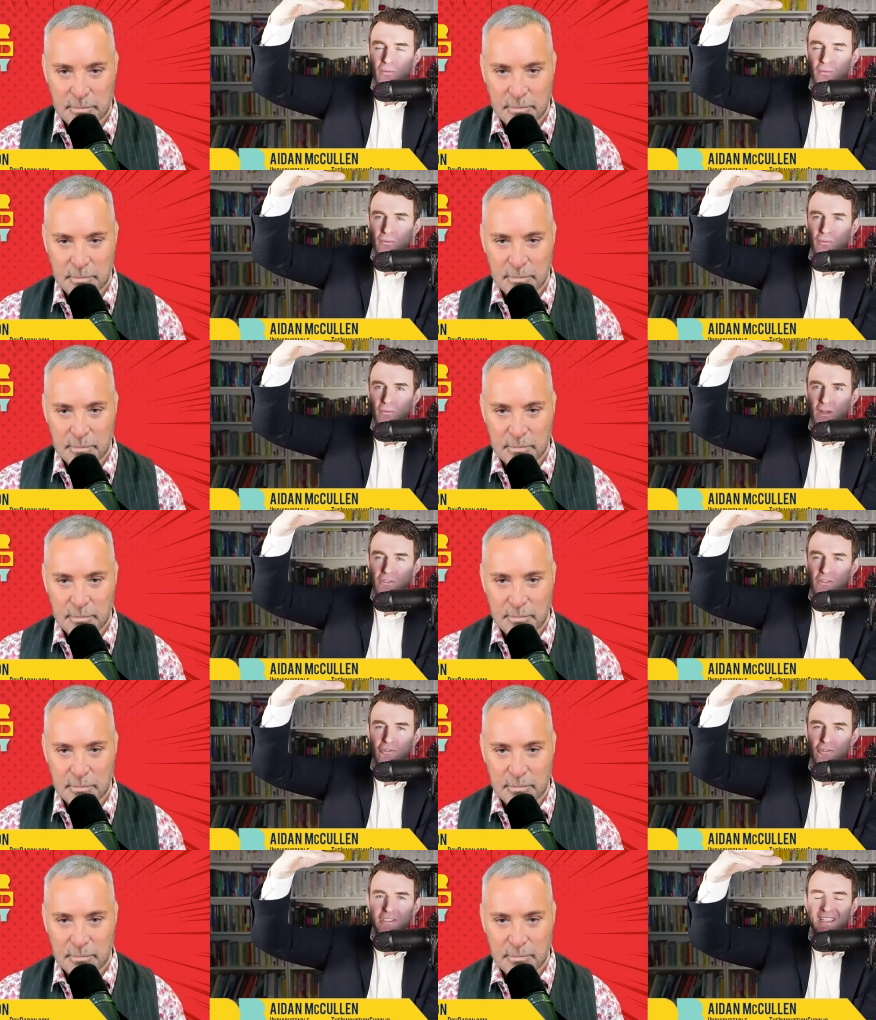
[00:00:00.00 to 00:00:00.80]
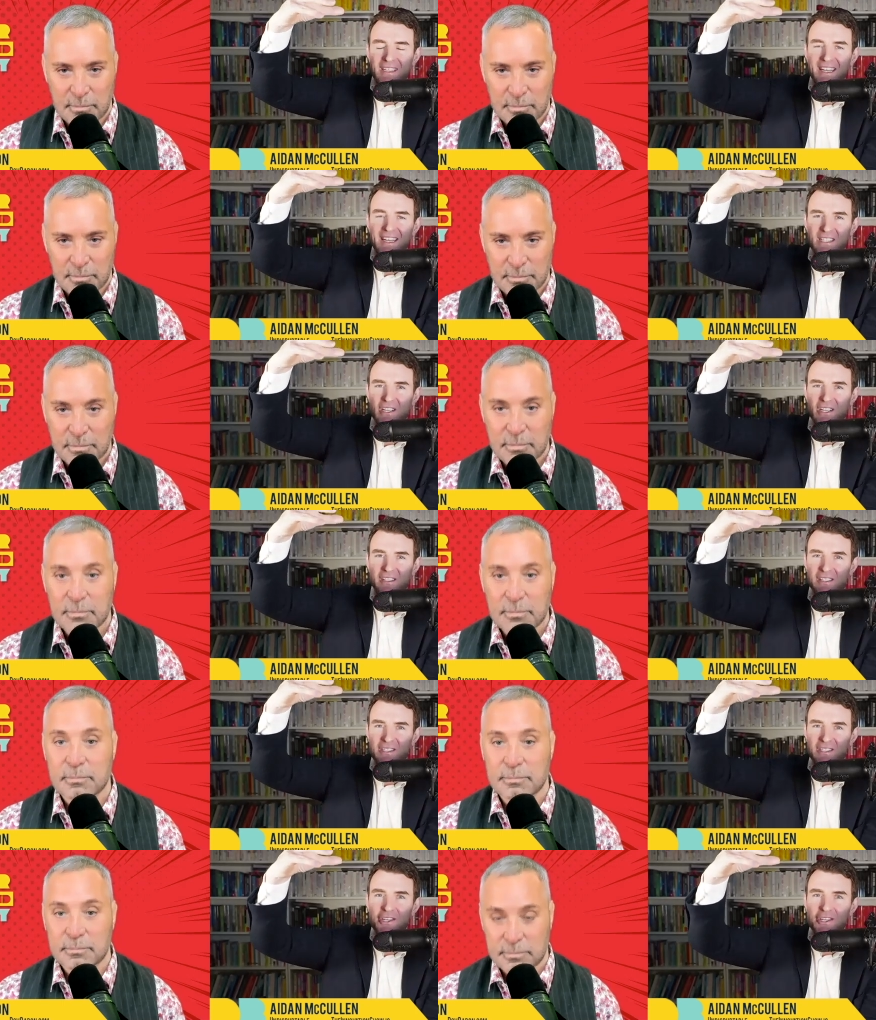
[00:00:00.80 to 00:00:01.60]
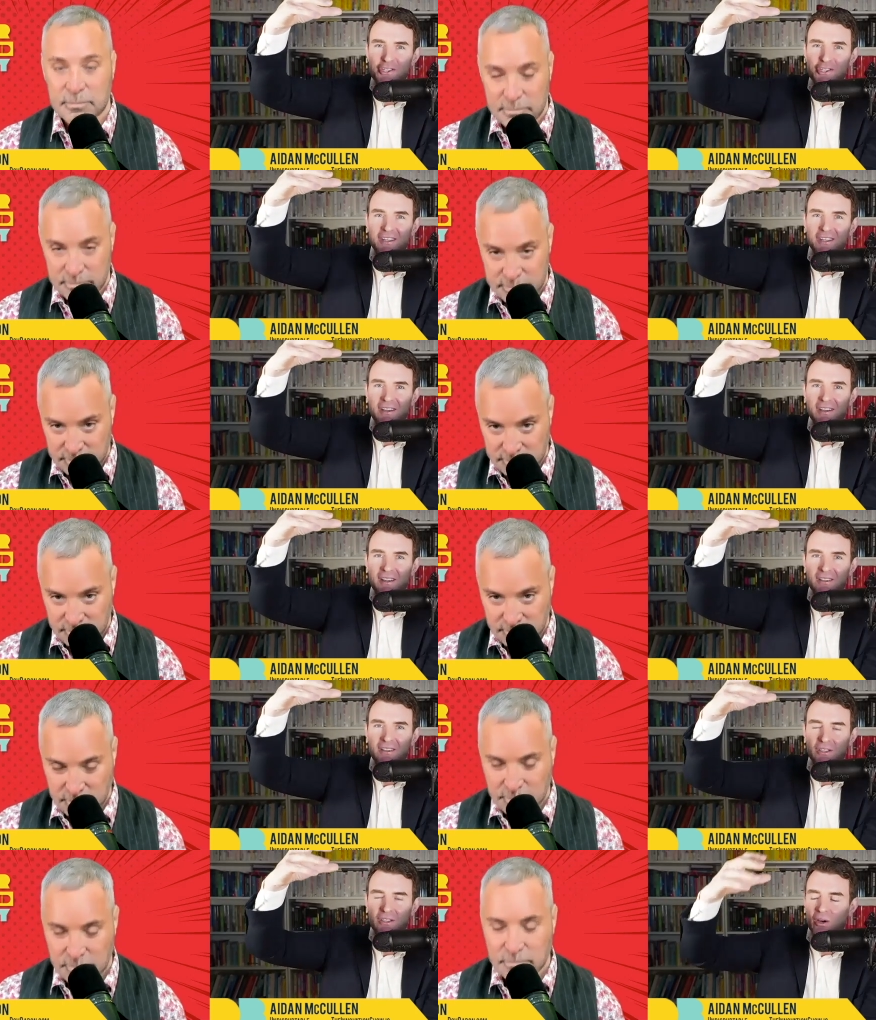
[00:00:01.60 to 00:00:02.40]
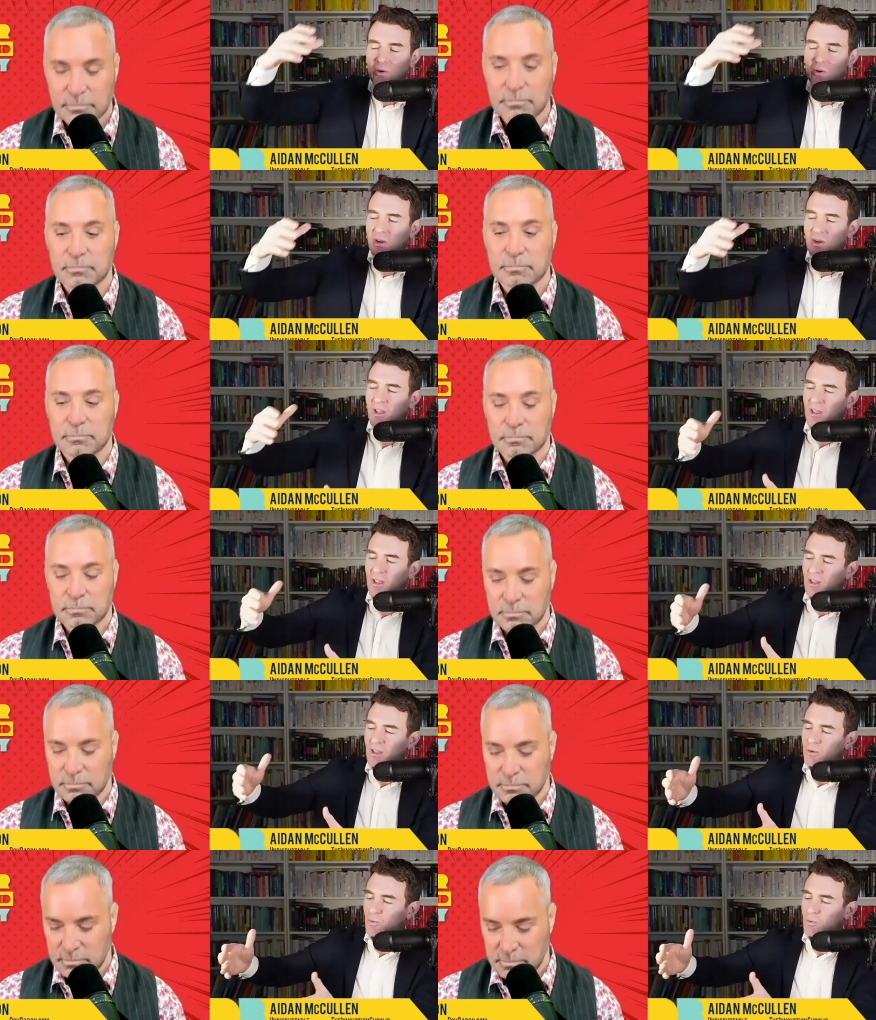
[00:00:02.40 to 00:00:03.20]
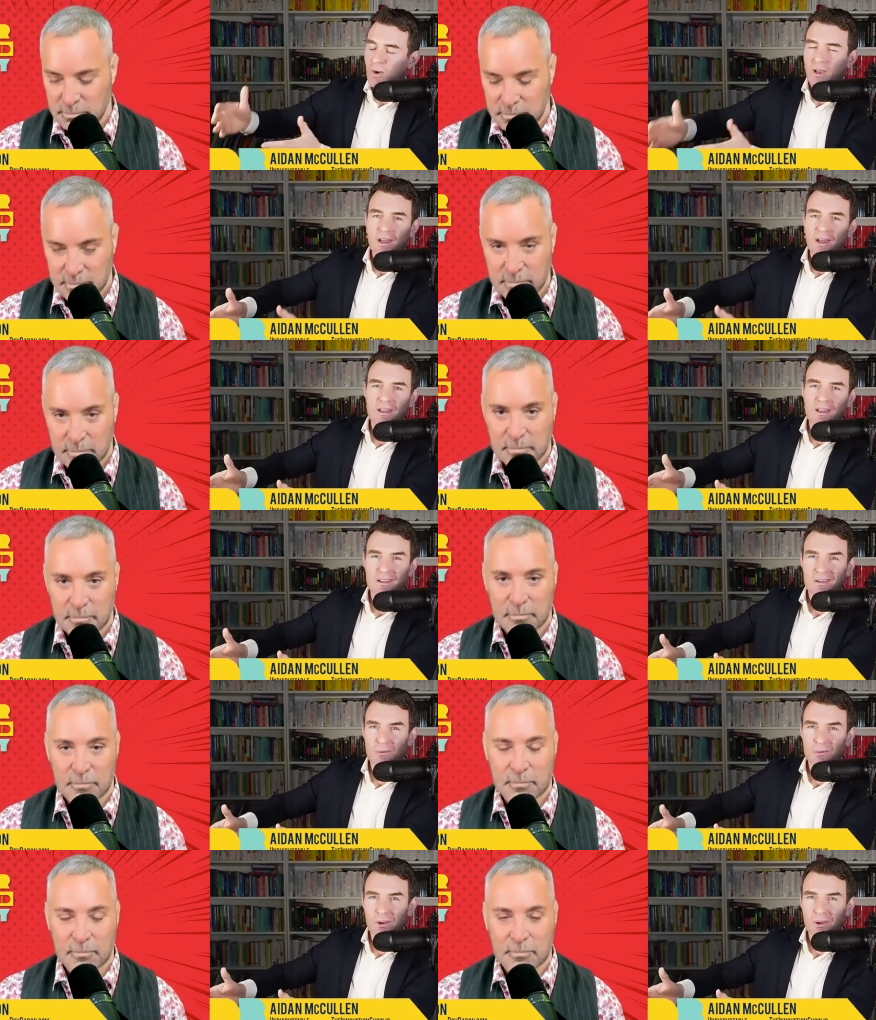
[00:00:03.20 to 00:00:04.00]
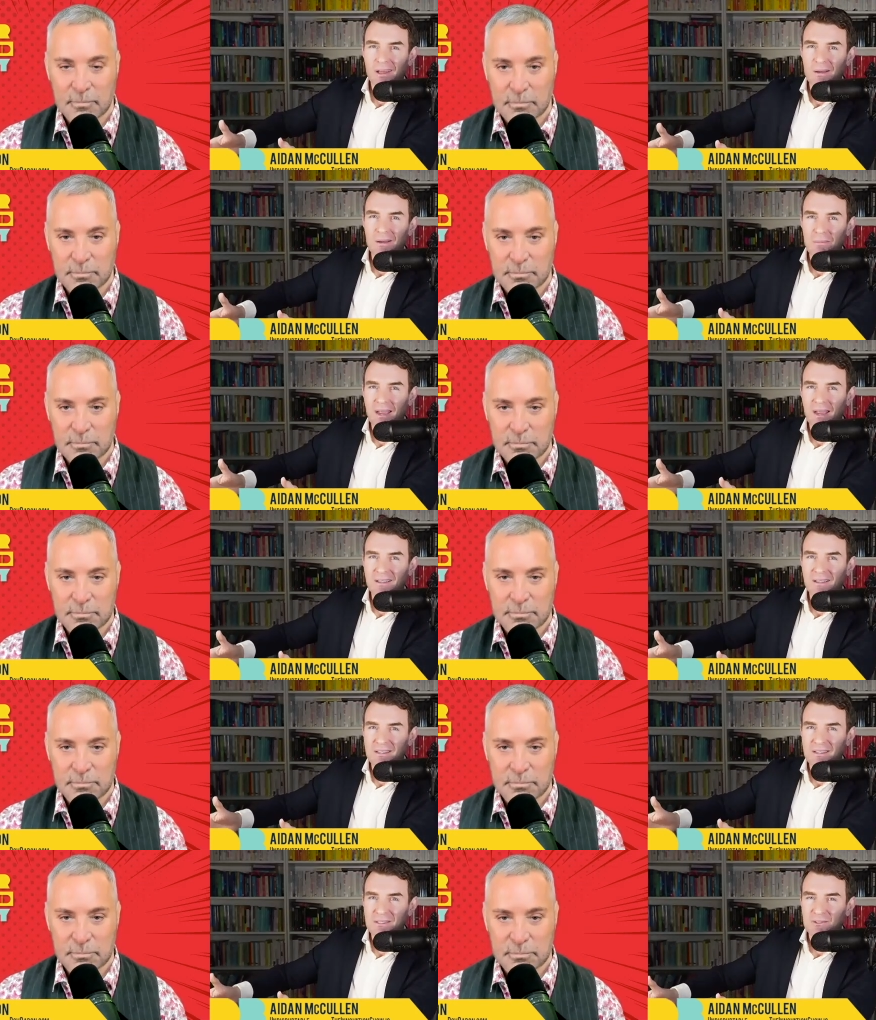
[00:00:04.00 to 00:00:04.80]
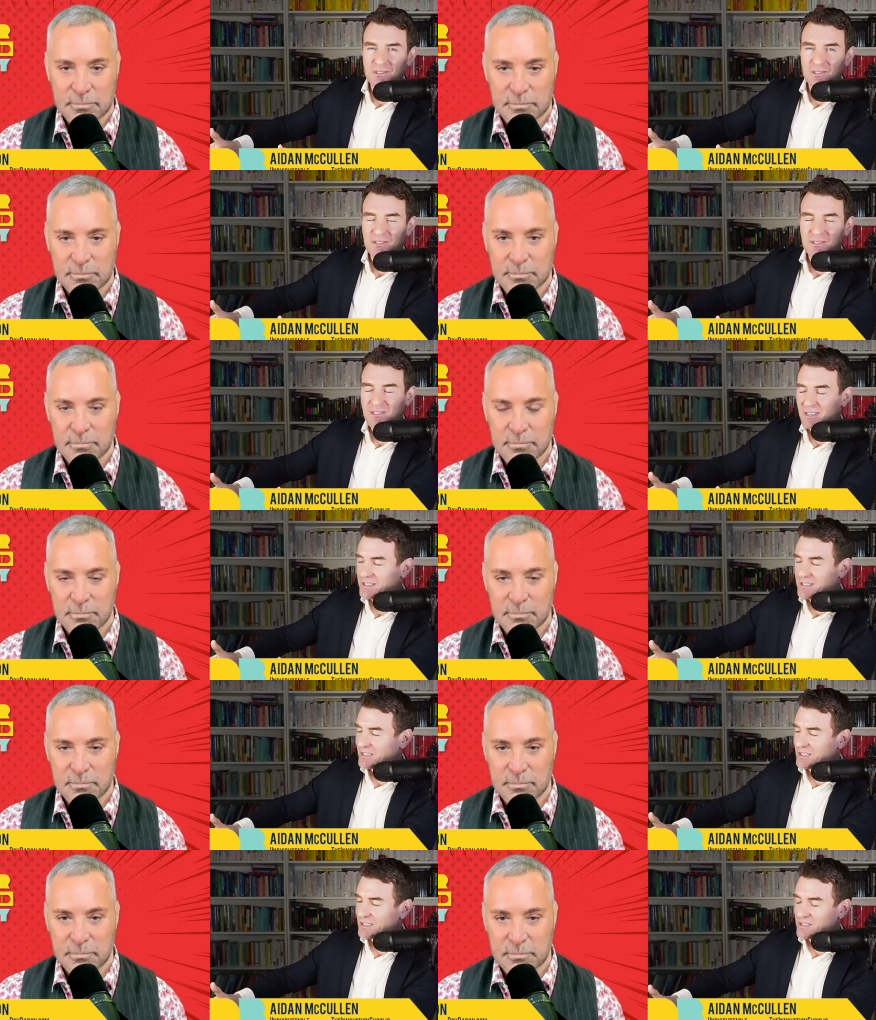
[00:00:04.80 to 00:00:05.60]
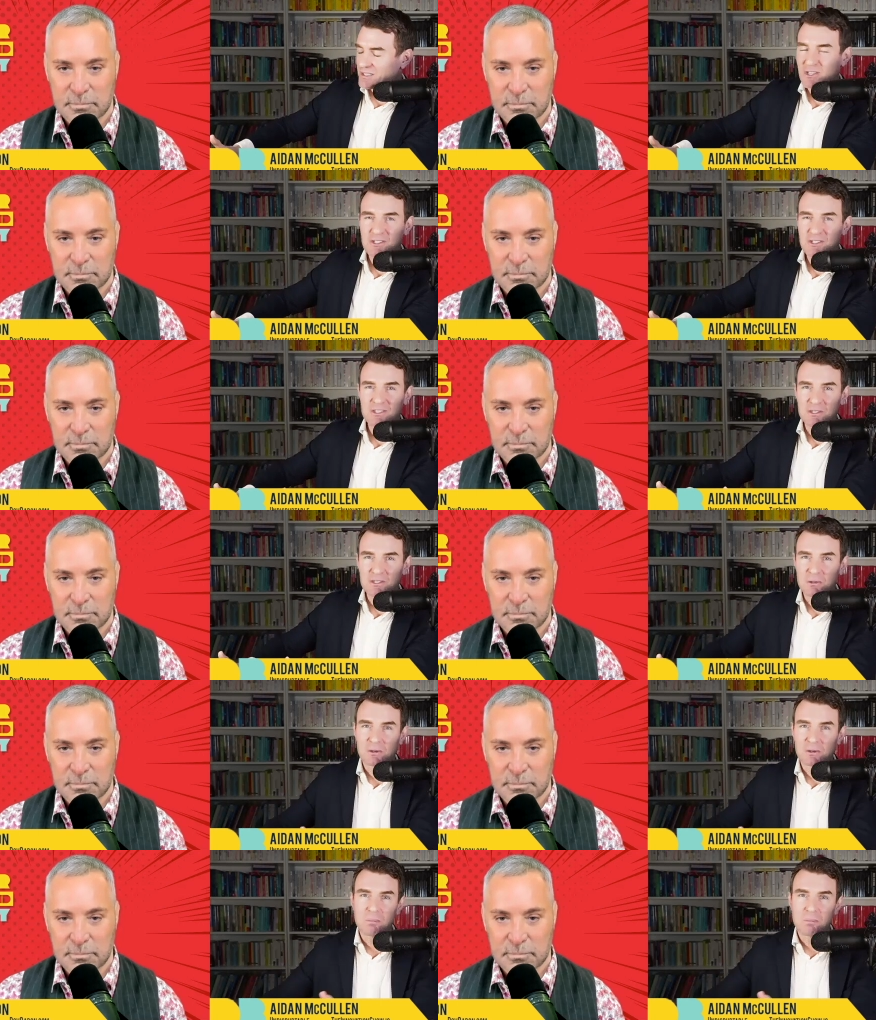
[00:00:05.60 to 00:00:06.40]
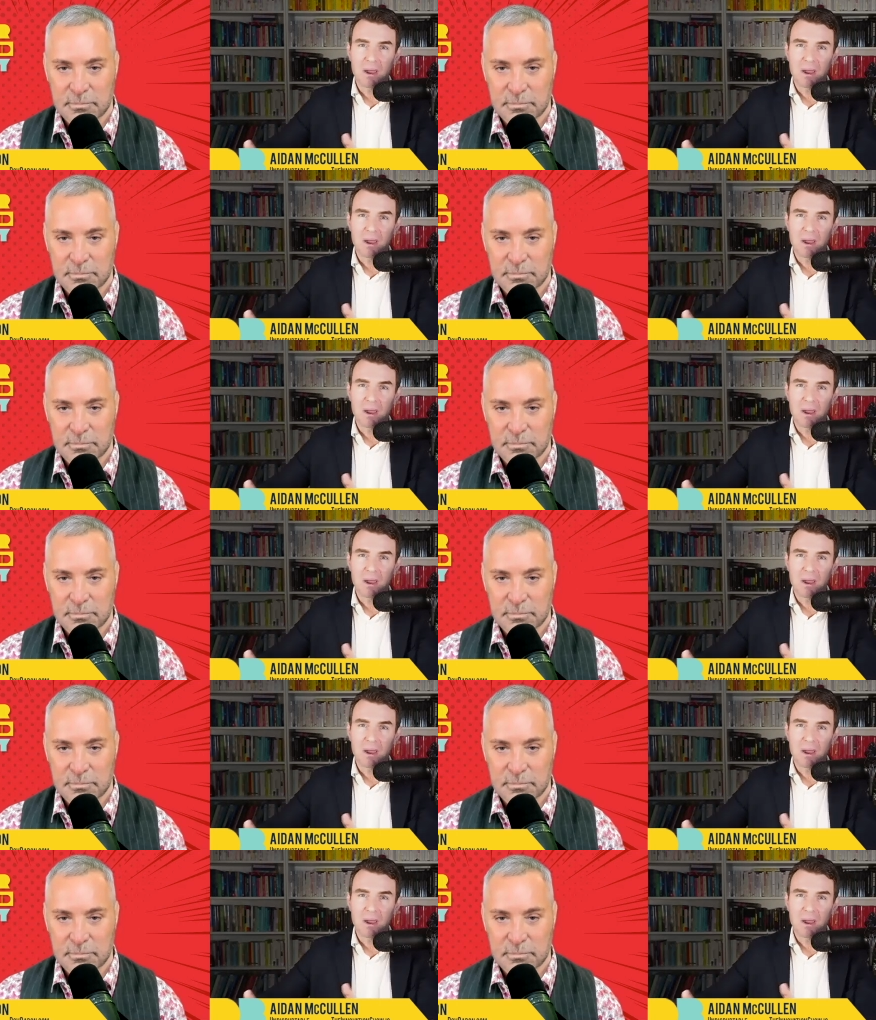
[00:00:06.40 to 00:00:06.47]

Speaker 1: a strategic decision to go, will I, will I make this strategic decision? You compare it